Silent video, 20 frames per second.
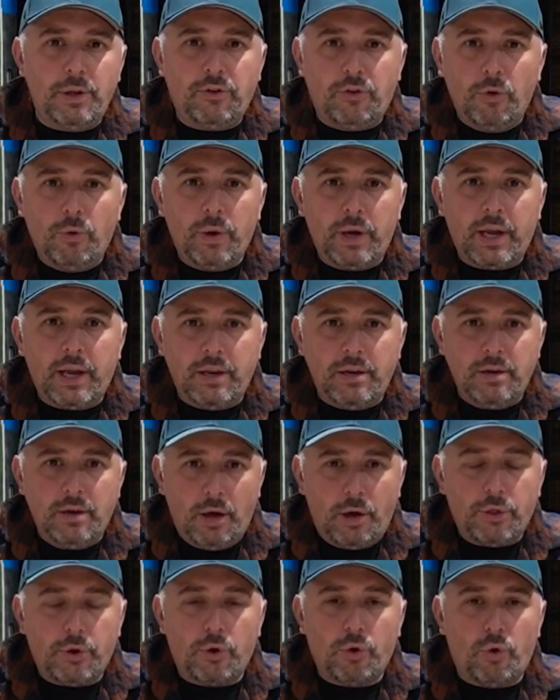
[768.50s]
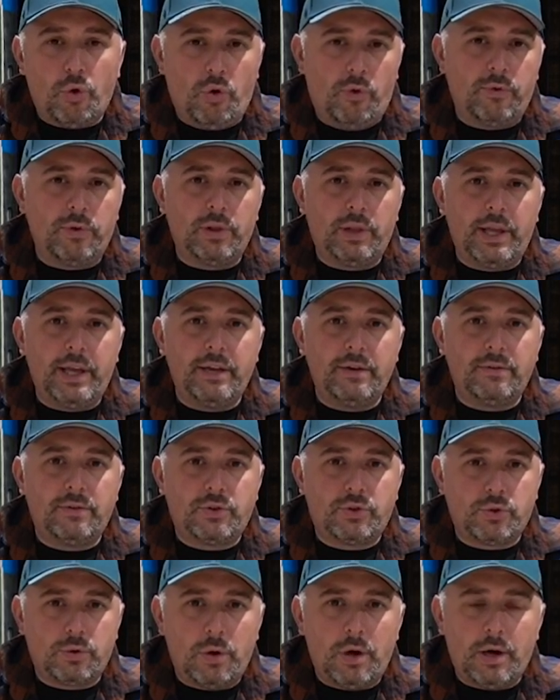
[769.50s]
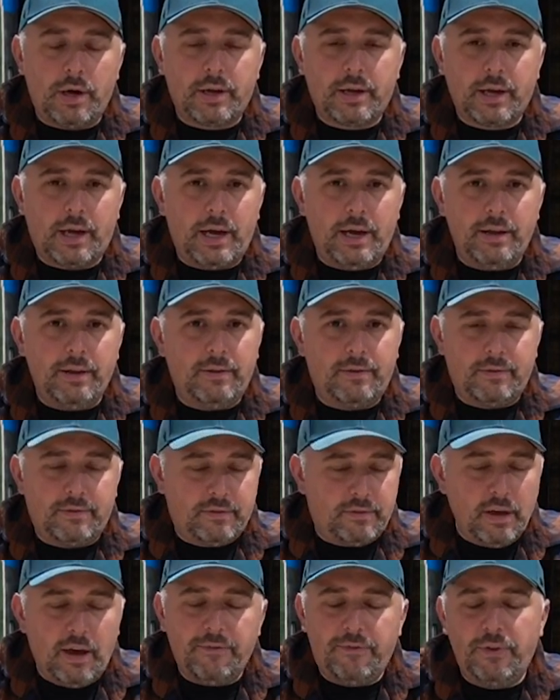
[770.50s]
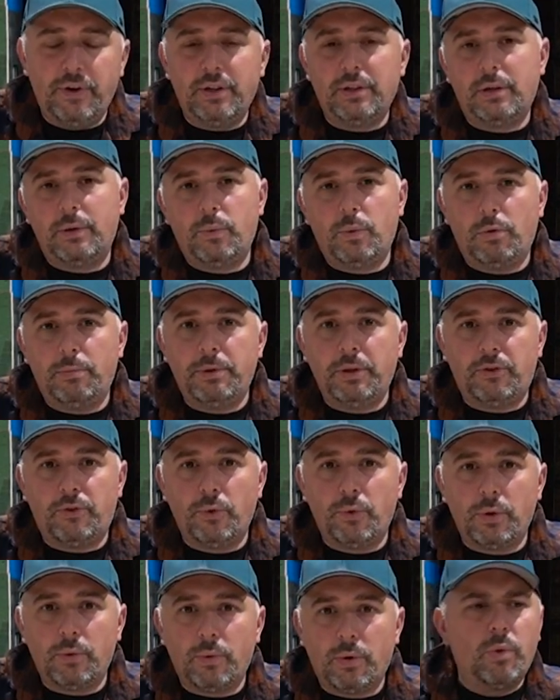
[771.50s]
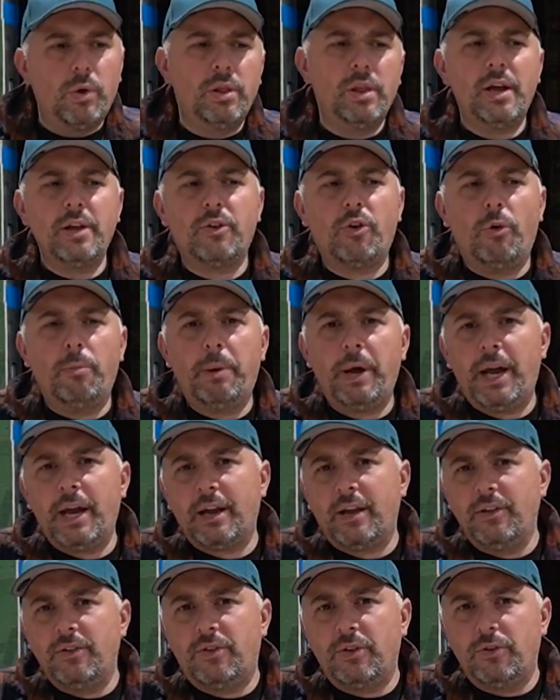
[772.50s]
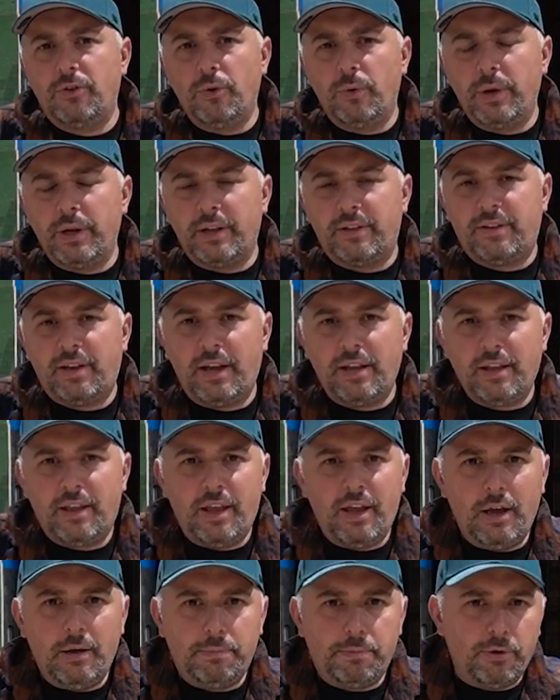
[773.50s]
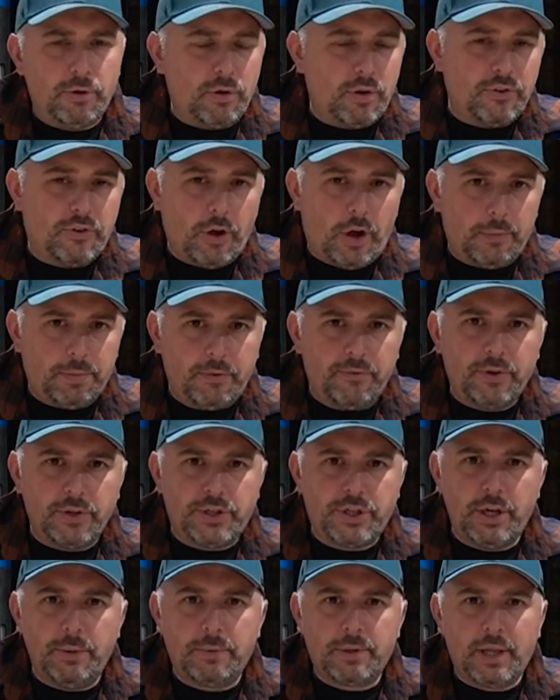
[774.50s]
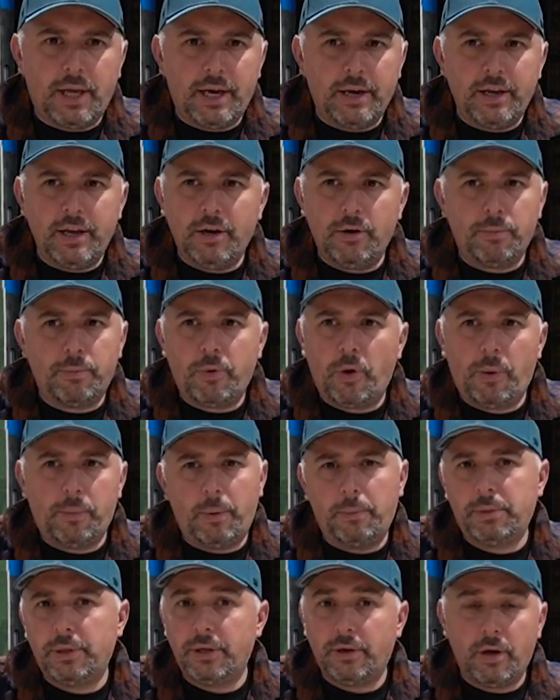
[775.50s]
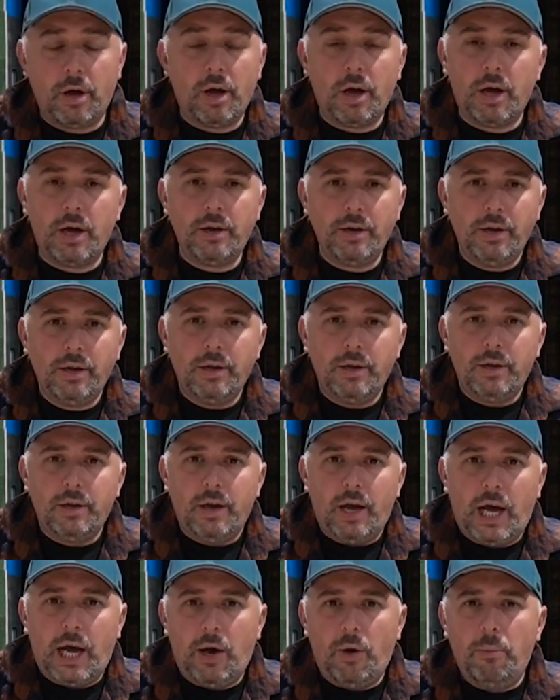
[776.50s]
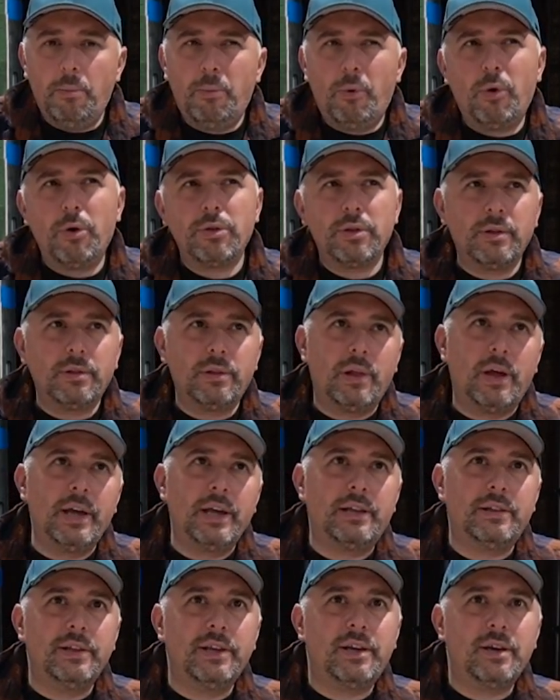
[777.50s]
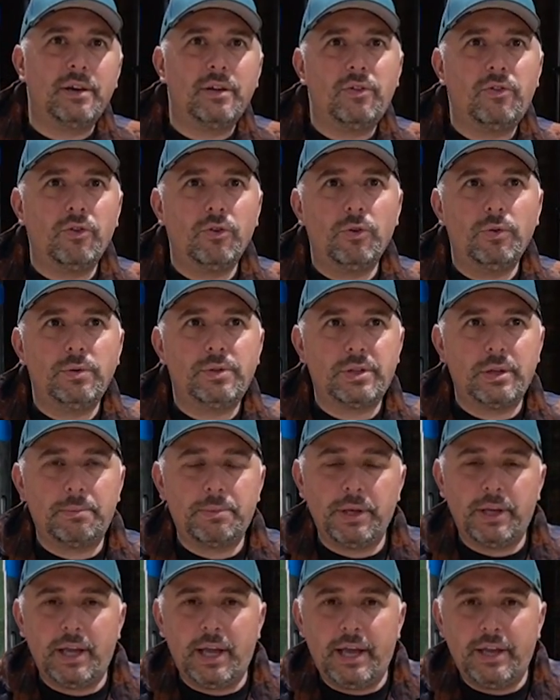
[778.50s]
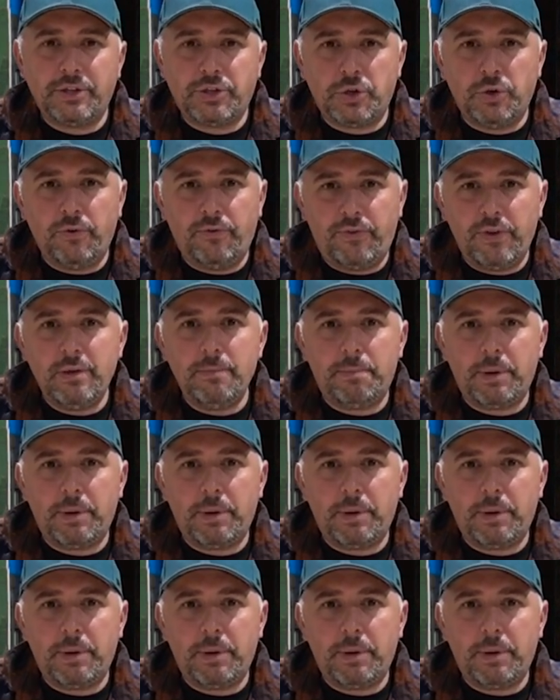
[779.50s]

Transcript: doing another overland truck. I definitely will be doing one. Will I go back into doing a tent camper on top of a Jeep Gladiator? Probably not. I'm more than likely going to do something SUV